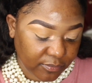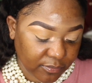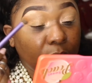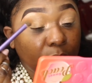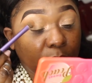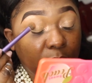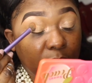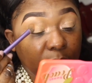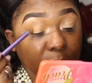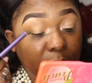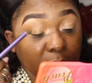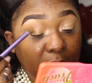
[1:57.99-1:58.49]

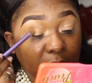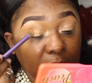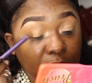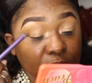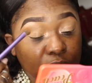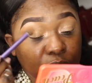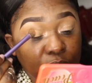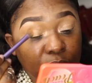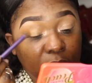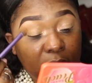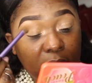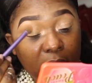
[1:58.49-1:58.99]
You want to make
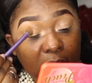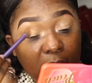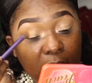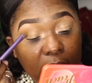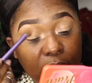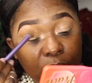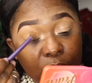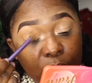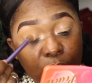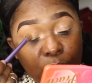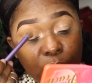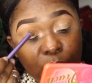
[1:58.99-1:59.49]
sure
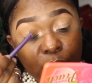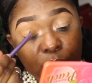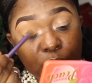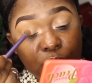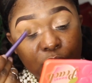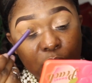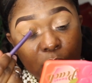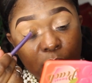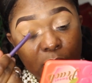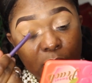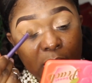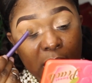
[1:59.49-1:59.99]
that you
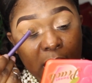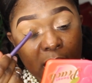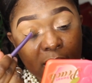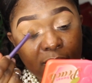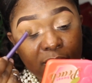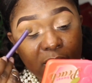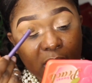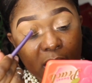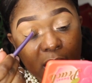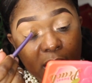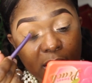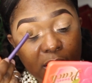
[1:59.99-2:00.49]
don't
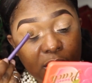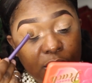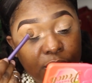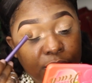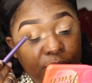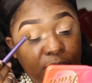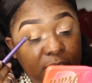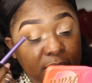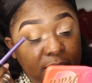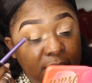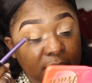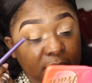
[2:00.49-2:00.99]
have any
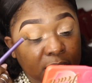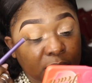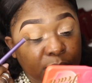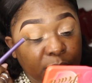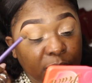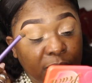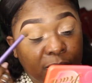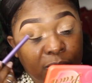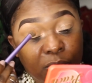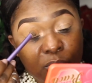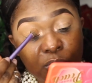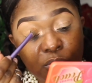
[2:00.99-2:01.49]
creases
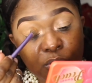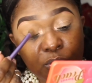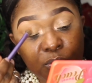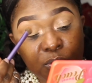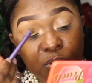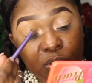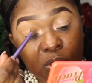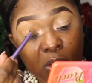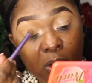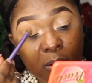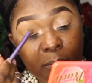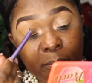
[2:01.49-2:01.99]
before you
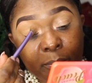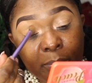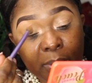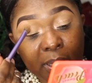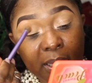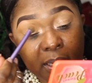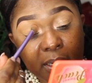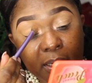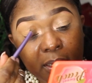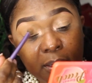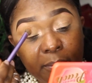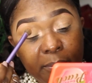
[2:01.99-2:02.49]
start
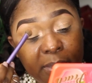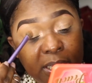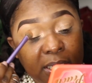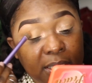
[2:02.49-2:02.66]
blending,